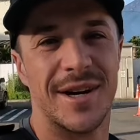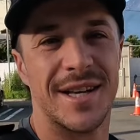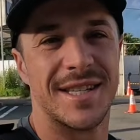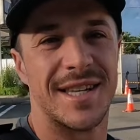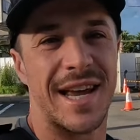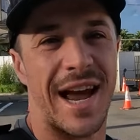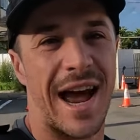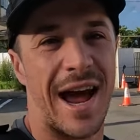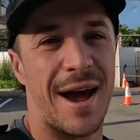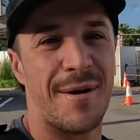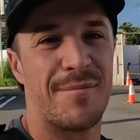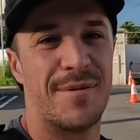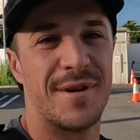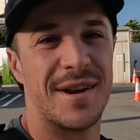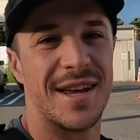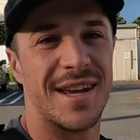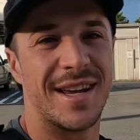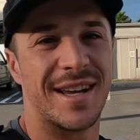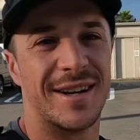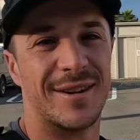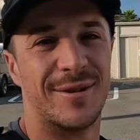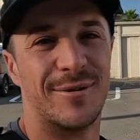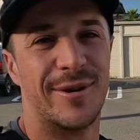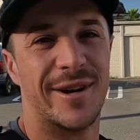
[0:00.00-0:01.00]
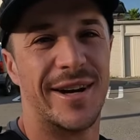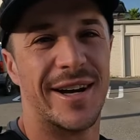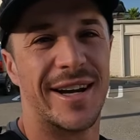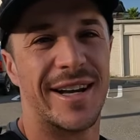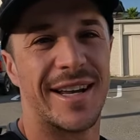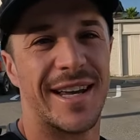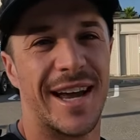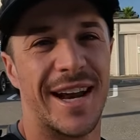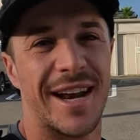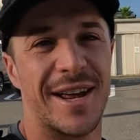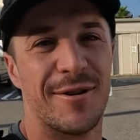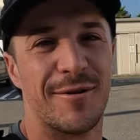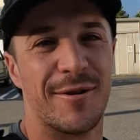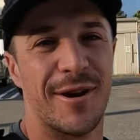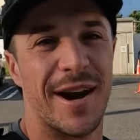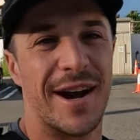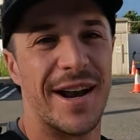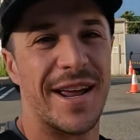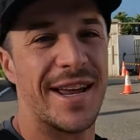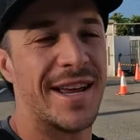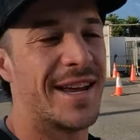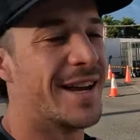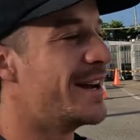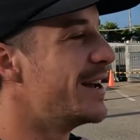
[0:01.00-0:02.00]
What is happening? We're getting
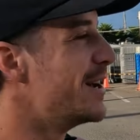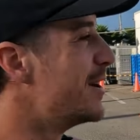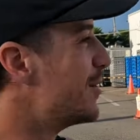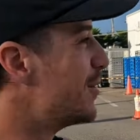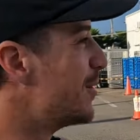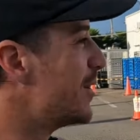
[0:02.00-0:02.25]
ready.